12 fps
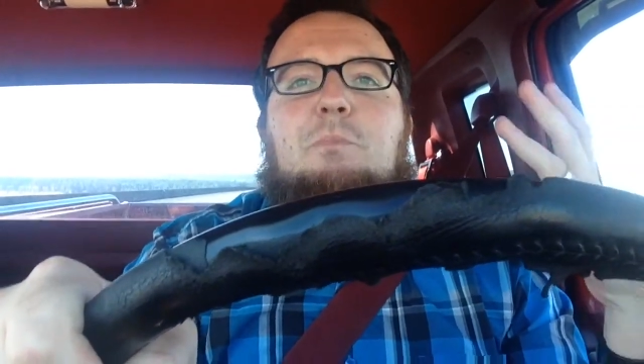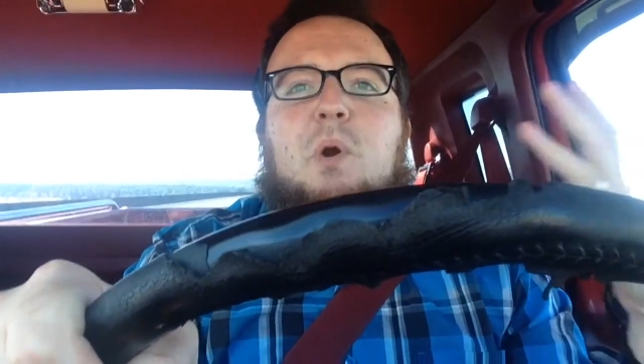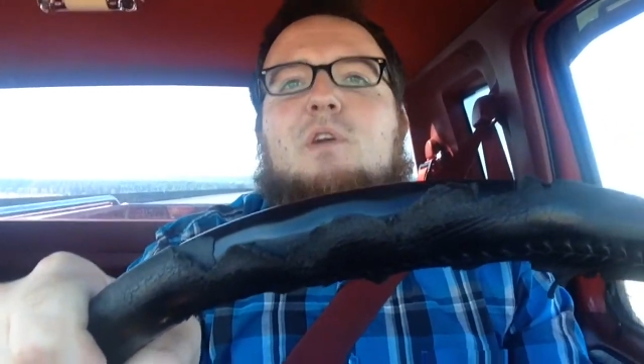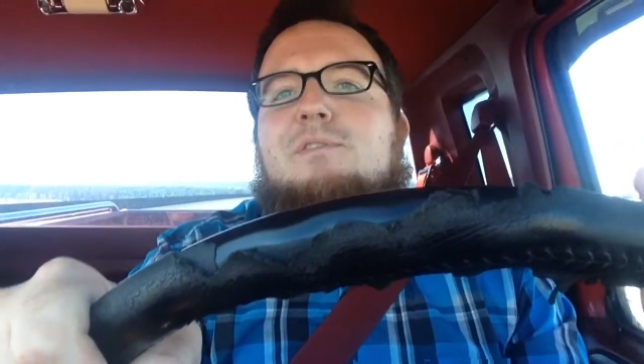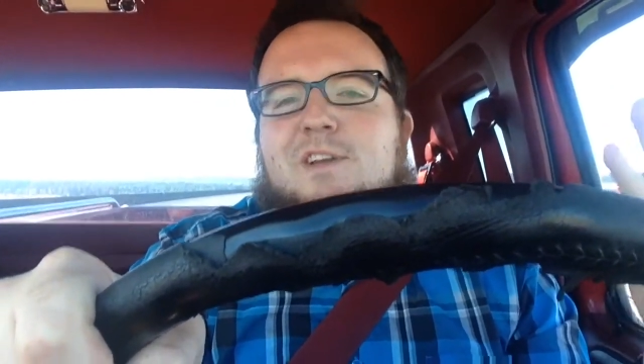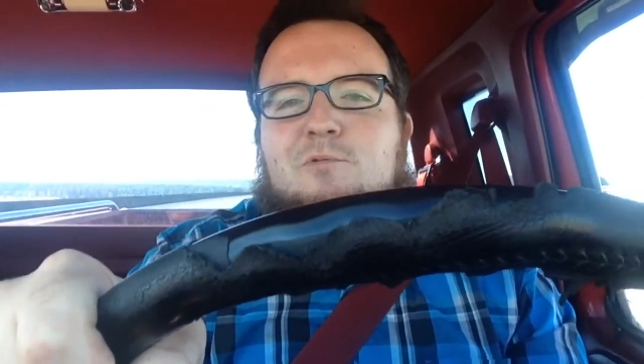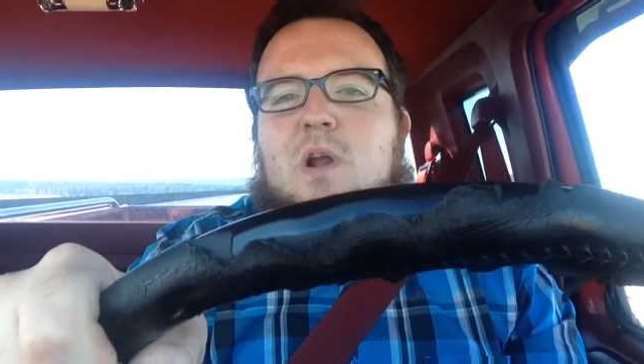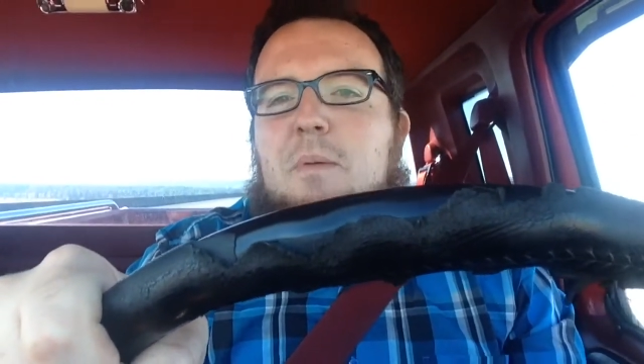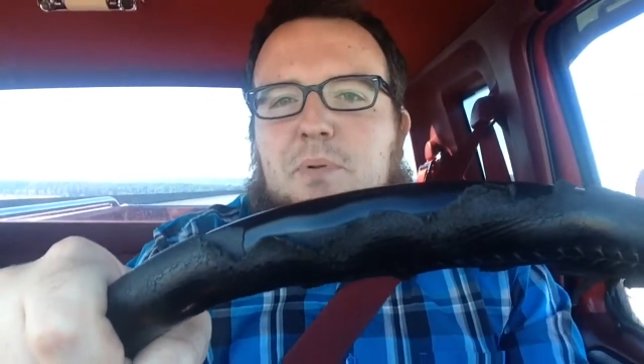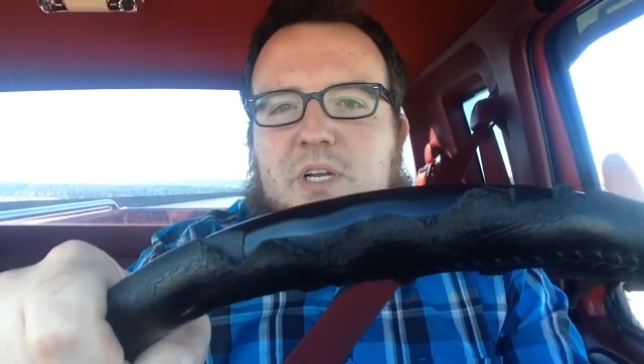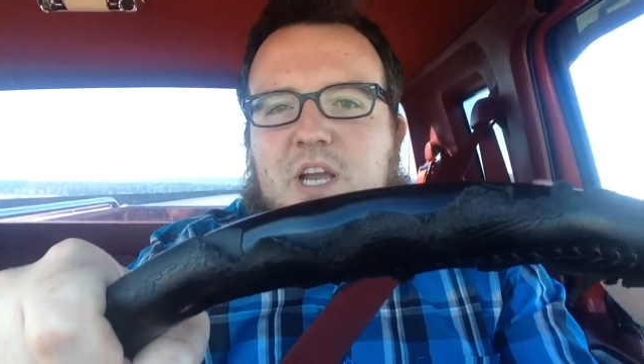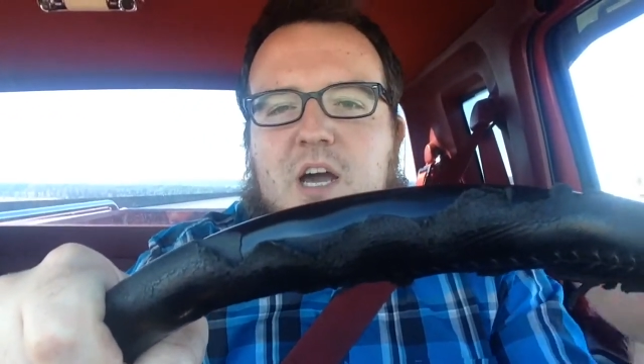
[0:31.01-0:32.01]
perfect
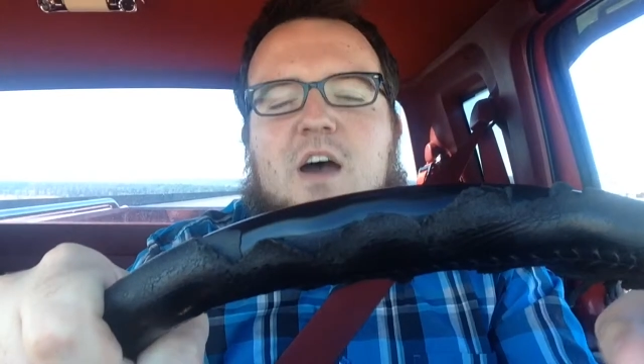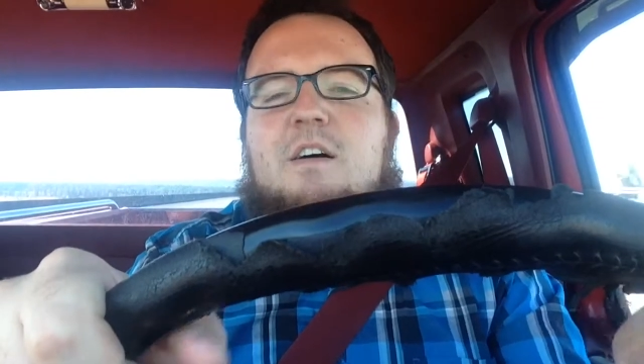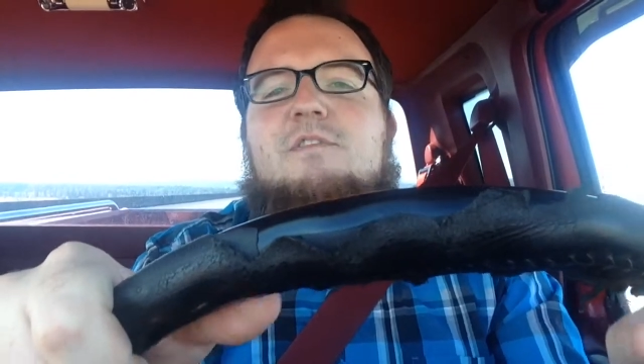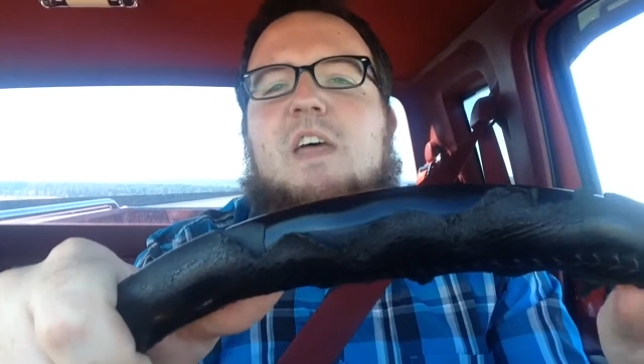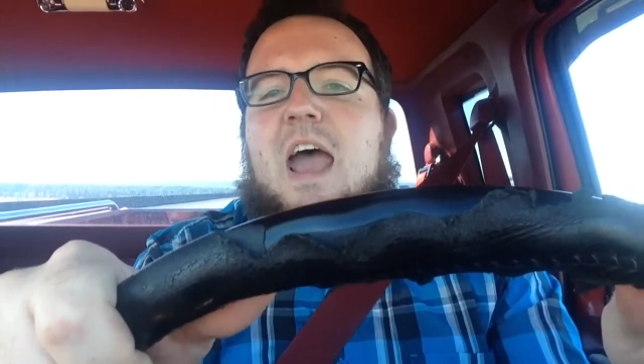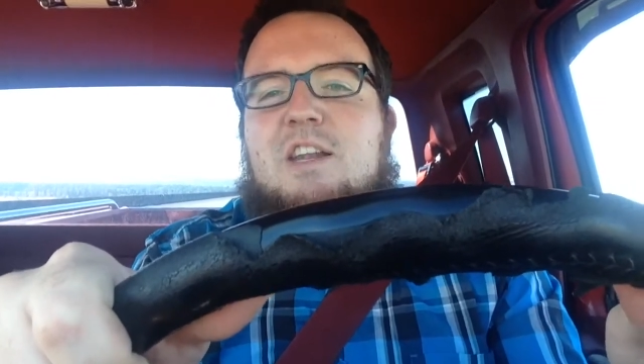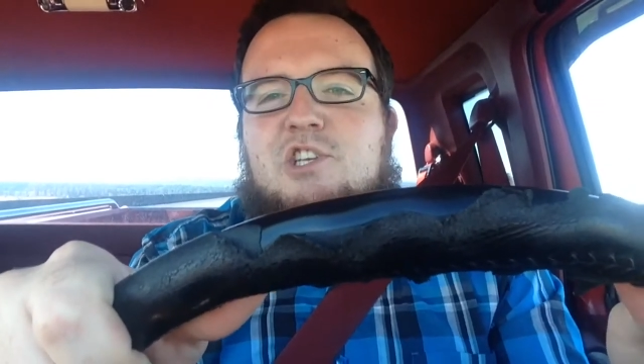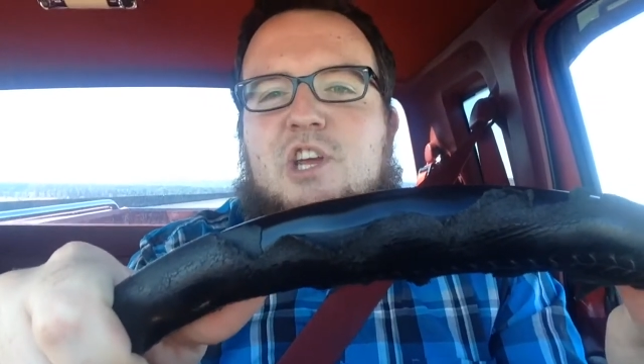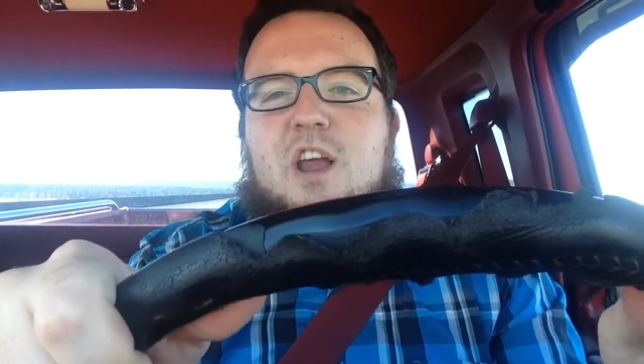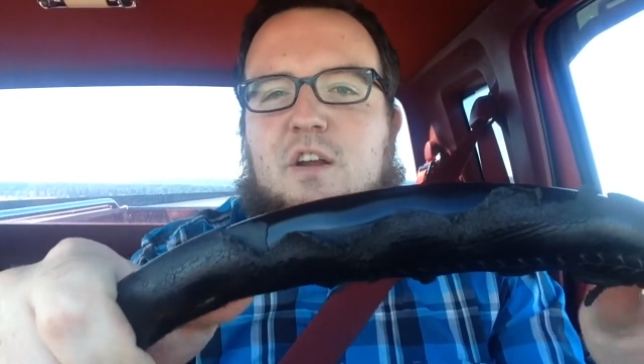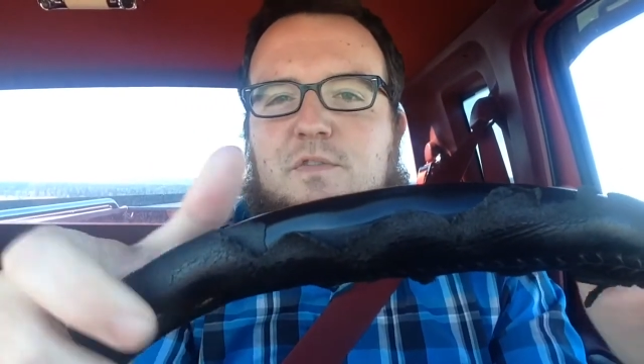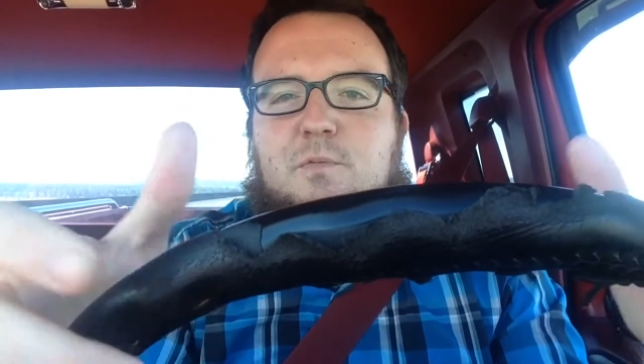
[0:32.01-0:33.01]
replica of that
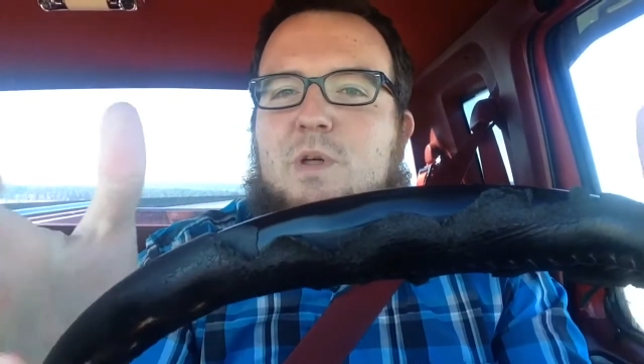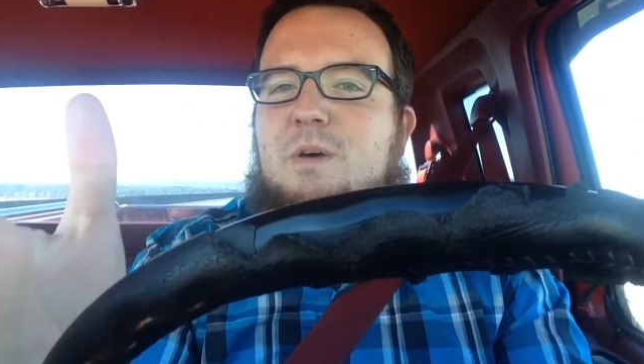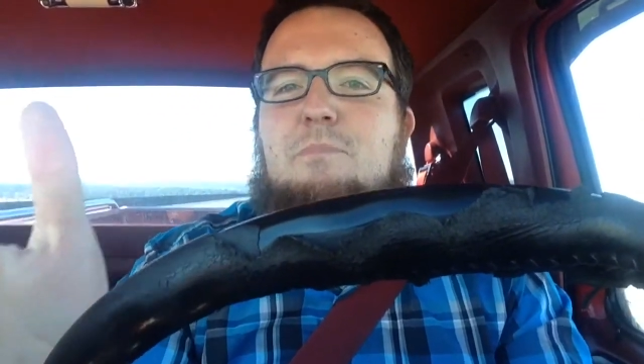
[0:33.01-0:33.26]
chair with